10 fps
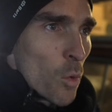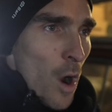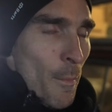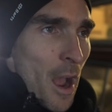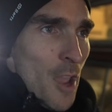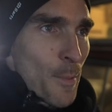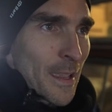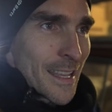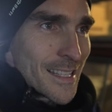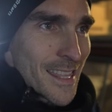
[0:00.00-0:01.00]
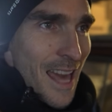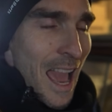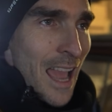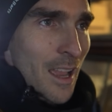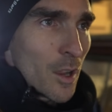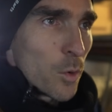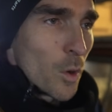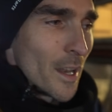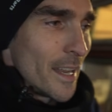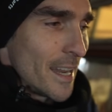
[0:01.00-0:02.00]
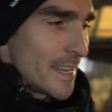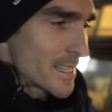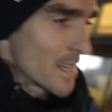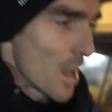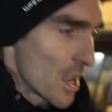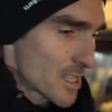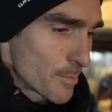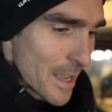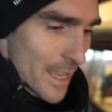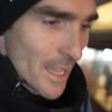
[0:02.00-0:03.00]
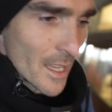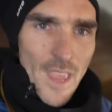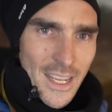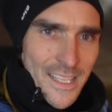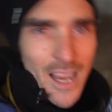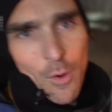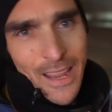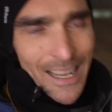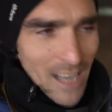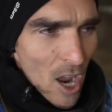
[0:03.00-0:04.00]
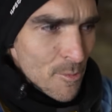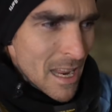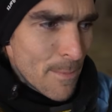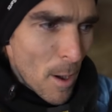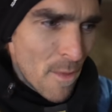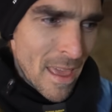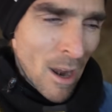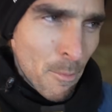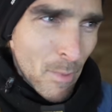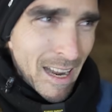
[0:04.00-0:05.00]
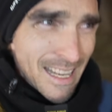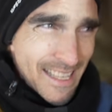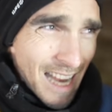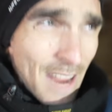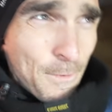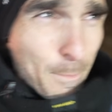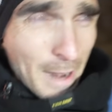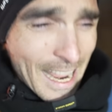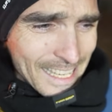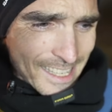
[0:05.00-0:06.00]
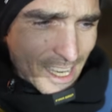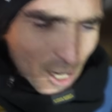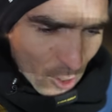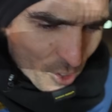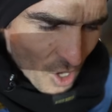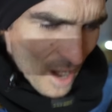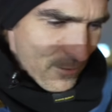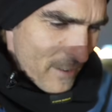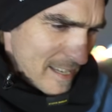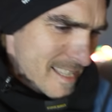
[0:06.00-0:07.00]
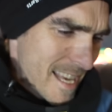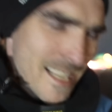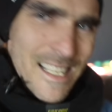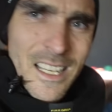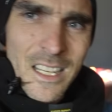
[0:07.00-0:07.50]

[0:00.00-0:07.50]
What I'm hoping is that will at least last me until we get to Home Depot and then I'm in a safer place to try and fix things.